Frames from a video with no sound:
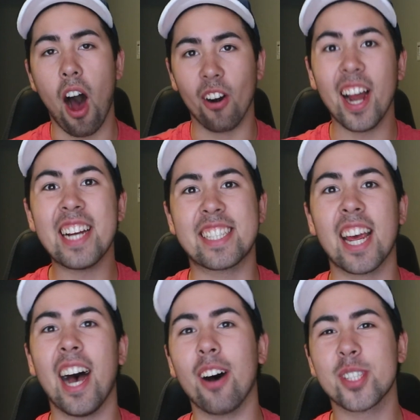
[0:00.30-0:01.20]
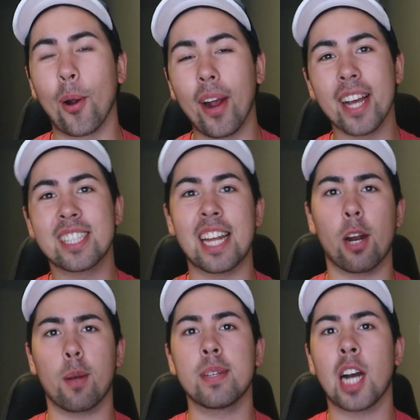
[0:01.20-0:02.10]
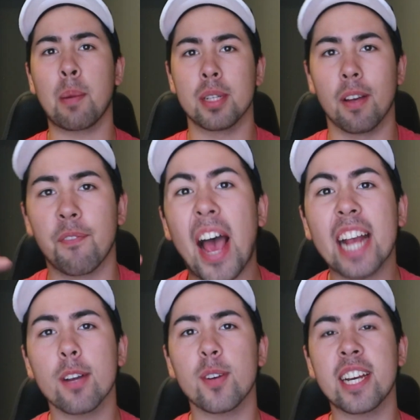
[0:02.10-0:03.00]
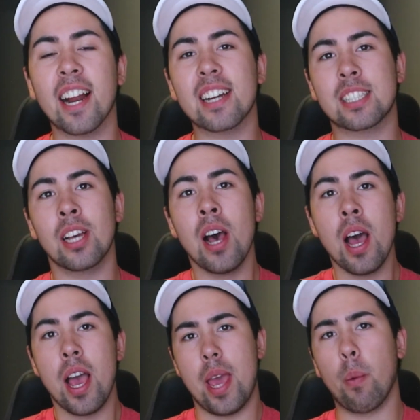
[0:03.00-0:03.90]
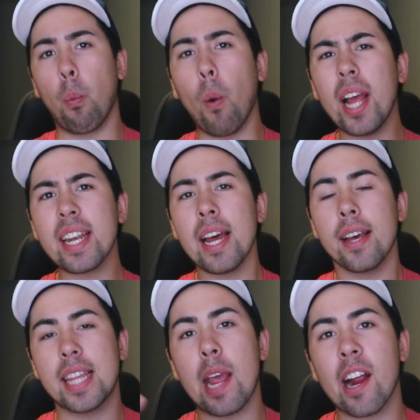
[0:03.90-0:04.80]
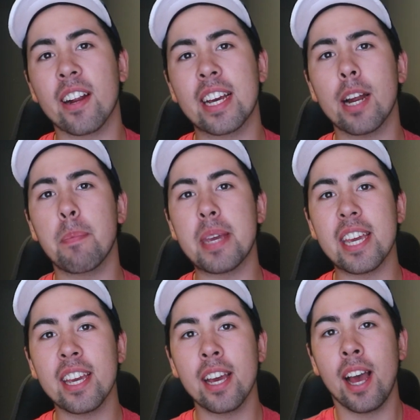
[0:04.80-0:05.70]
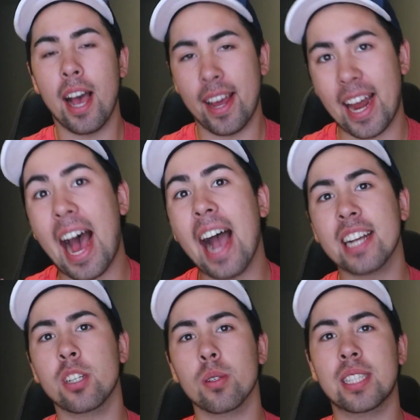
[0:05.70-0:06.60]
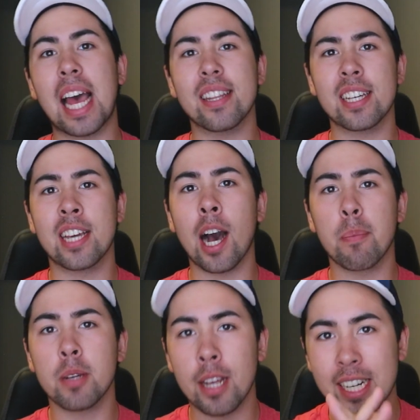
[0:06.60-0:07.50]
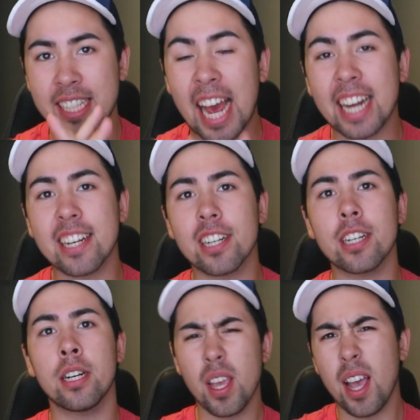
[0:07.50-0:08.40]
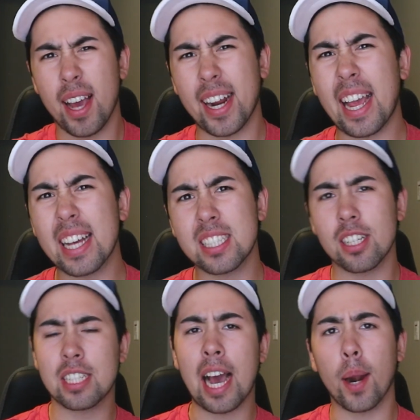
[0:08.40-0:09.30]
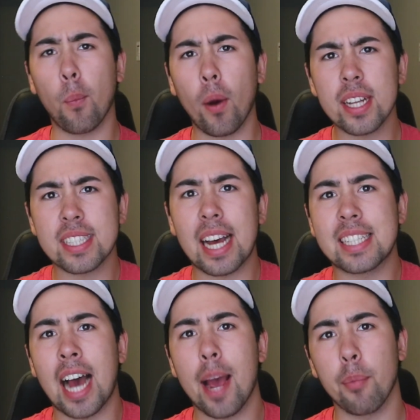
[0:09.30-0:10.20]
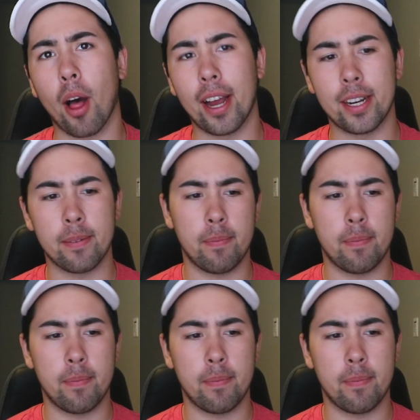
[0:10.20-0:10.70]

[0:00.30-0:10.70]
Alright, how's it going, guys? Today we're going to be talking about the Vancouver Canucks and when they are going to be an actual Stanley Cup contender, and I guess just kind of what is that timeline?